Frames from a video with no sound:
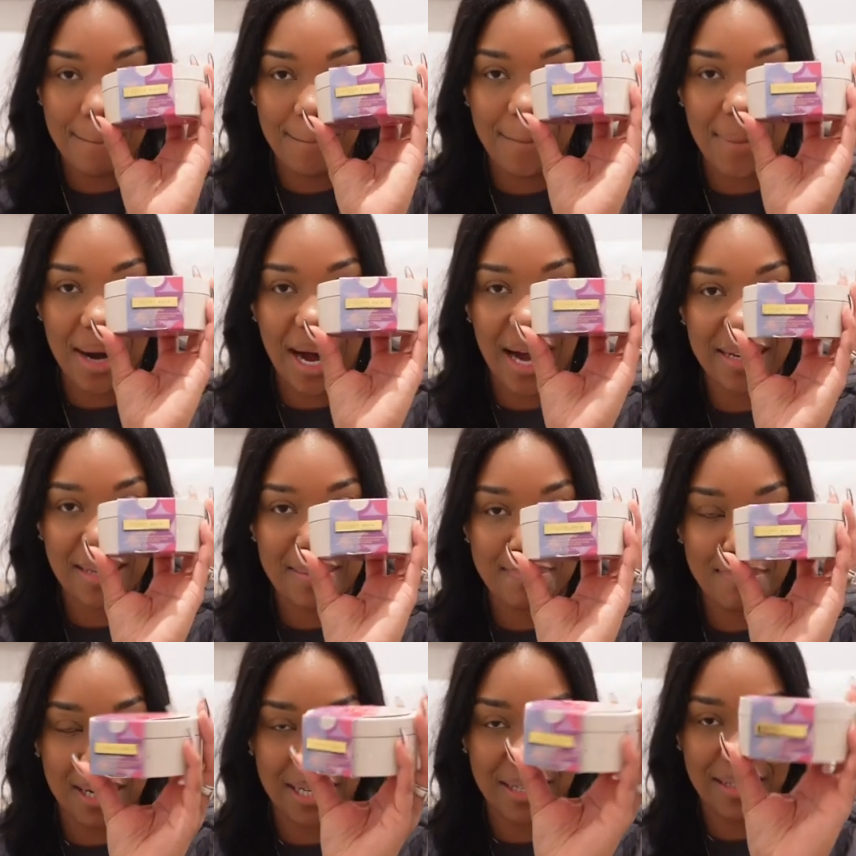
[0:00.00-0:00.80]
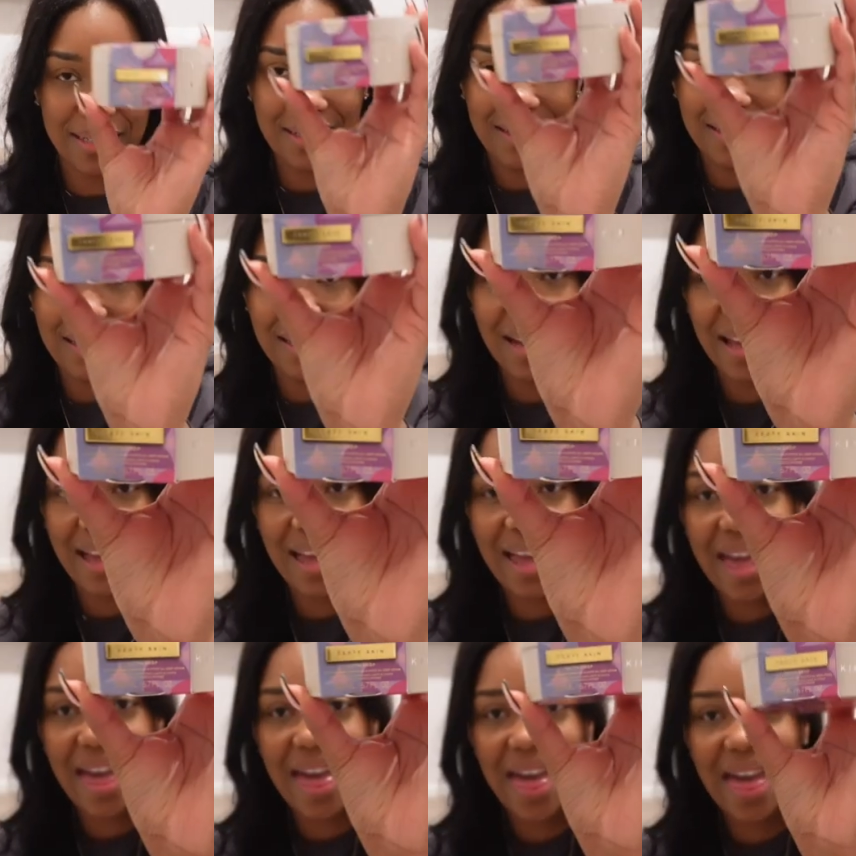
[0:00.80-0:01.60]
Body Butter.
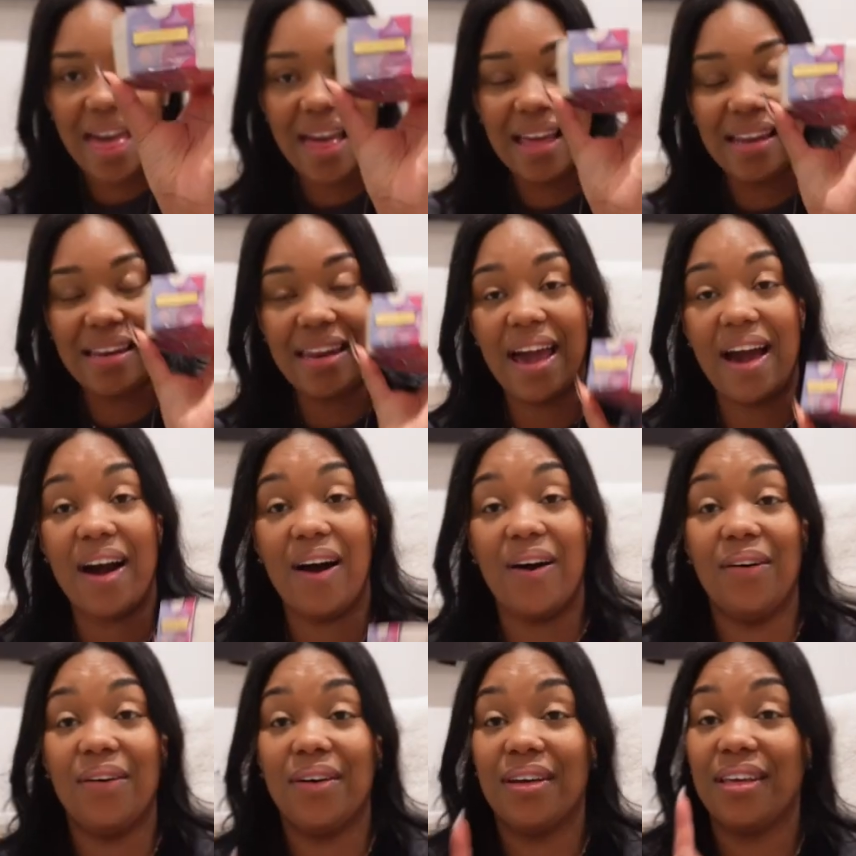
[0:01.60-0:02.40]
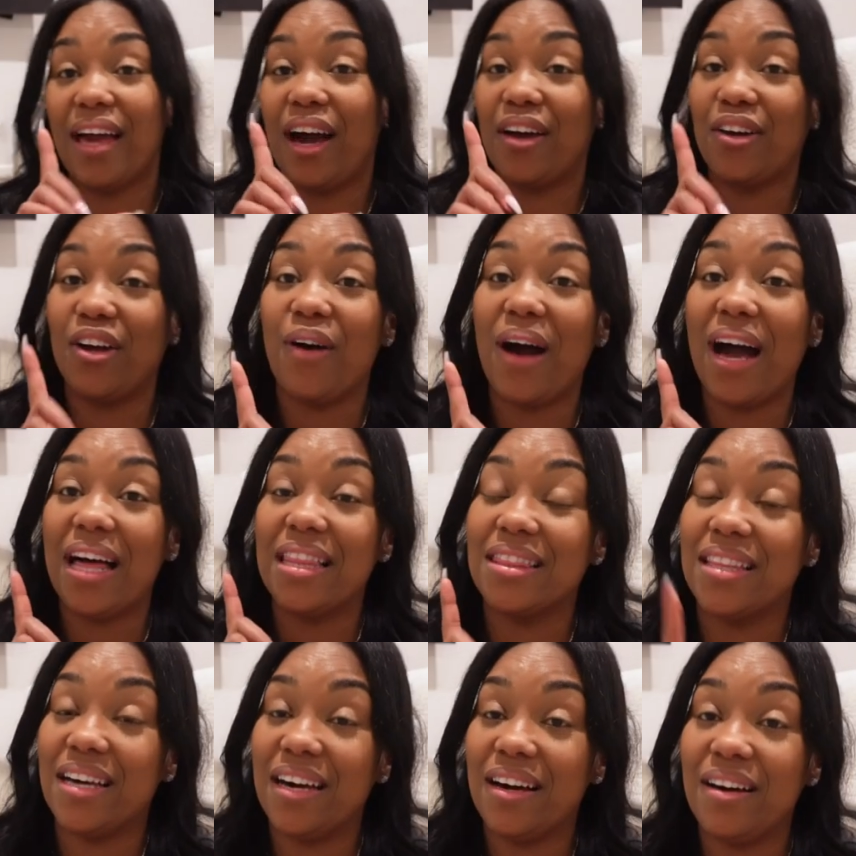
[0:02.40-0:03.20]
Now, y'all know I
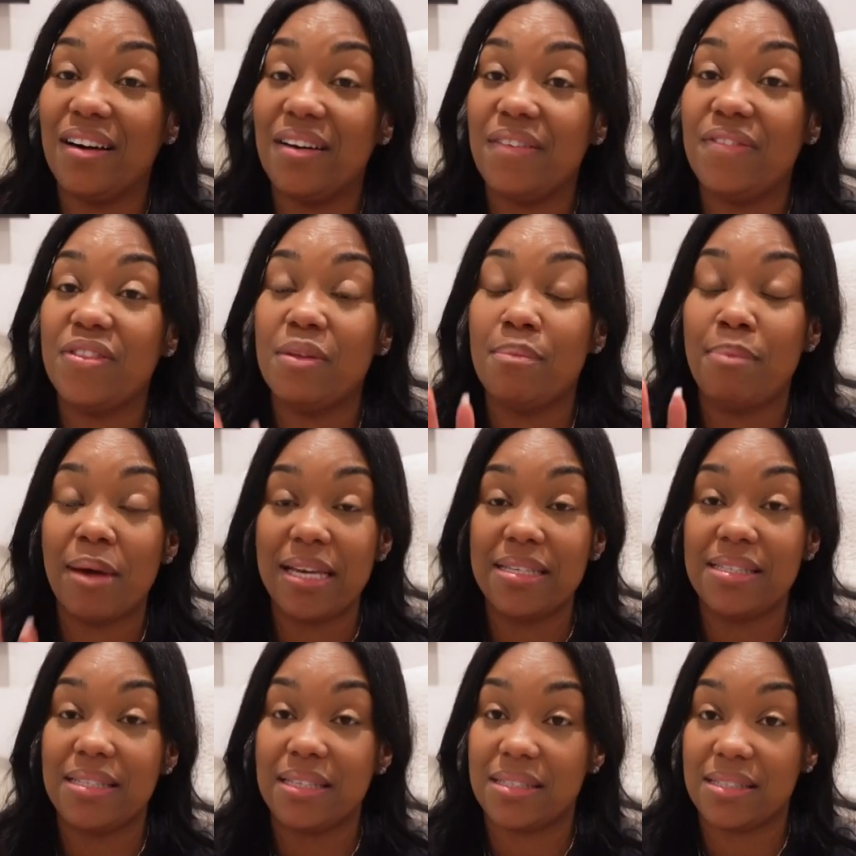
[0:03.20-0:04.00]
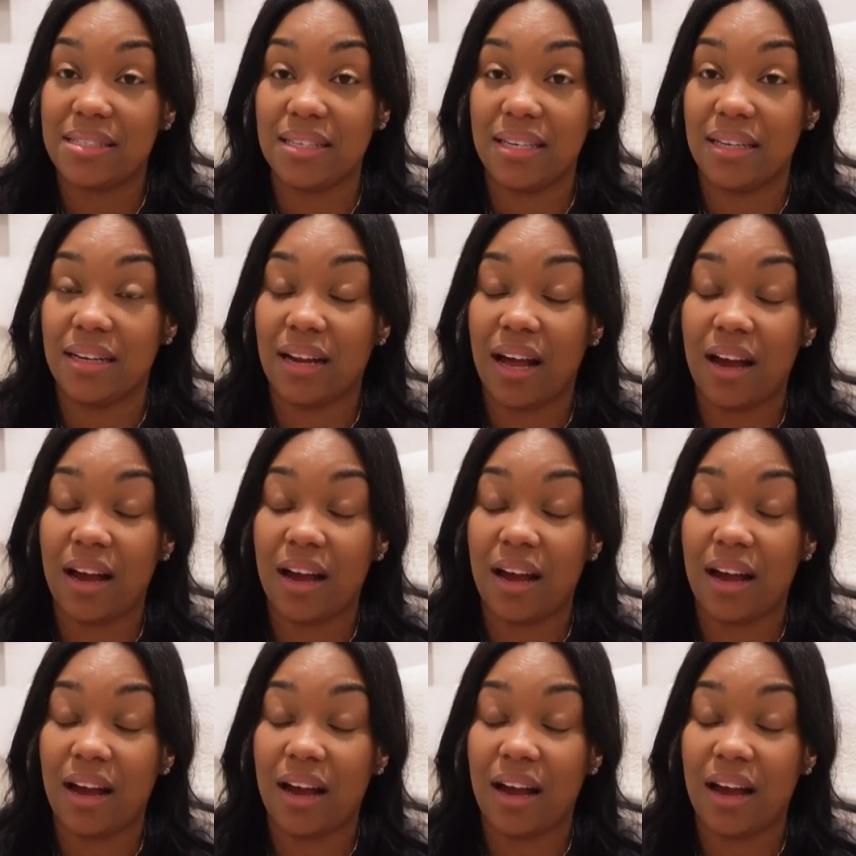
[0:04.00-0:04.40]
love the basic scent.